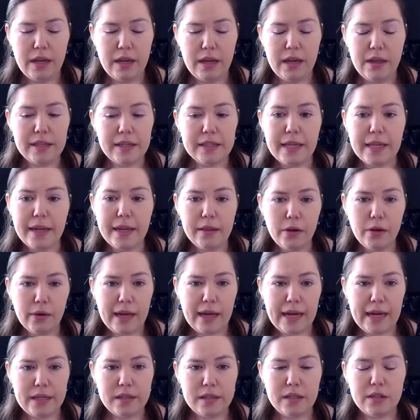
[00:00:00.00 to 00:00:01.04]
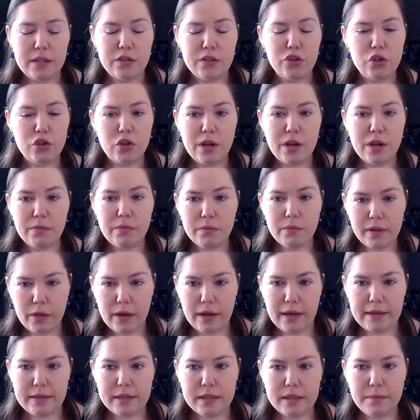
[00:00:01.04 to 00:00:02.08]
This halo gas is generally
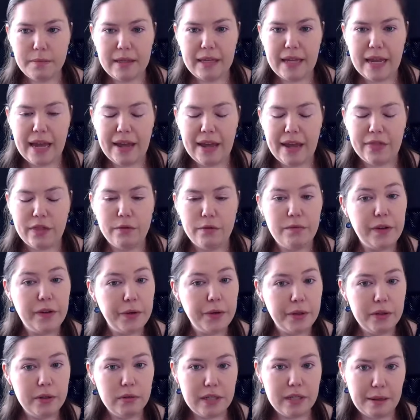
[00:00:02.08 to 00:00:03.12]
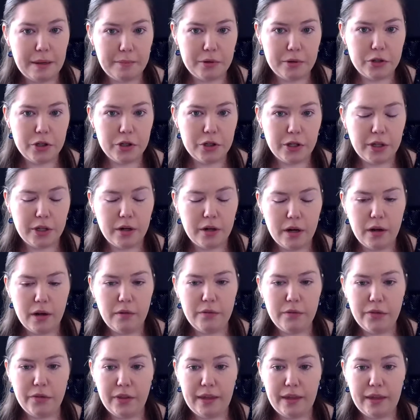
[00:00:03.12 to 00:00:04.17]
thought to be at the virial temperature
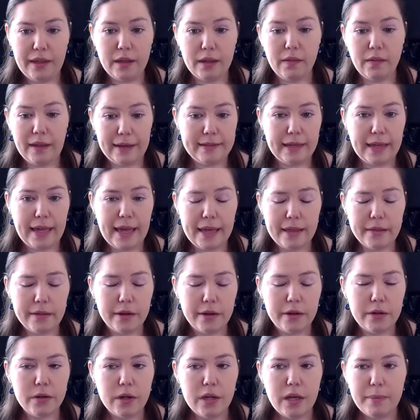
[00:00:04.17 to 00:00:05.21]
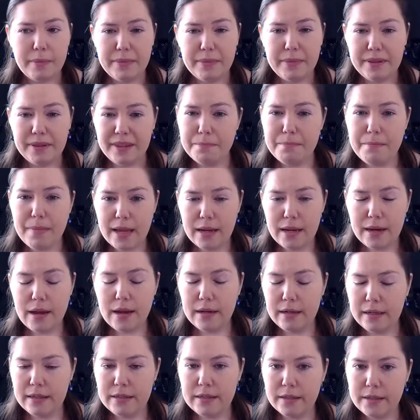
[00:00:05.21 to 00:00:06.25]
of the galactic halo, but this may
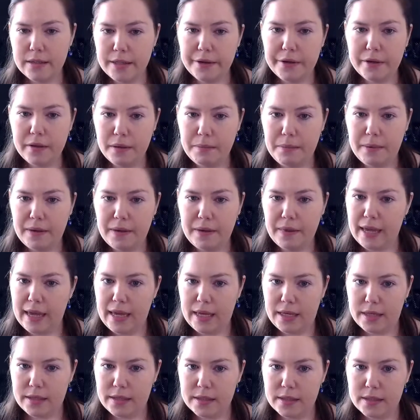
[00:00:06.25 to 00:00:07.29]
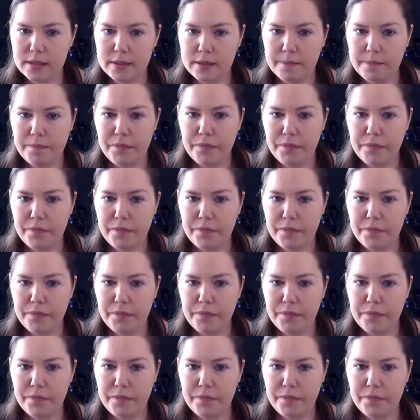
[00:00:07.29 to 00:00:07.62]
not necessarily be the case.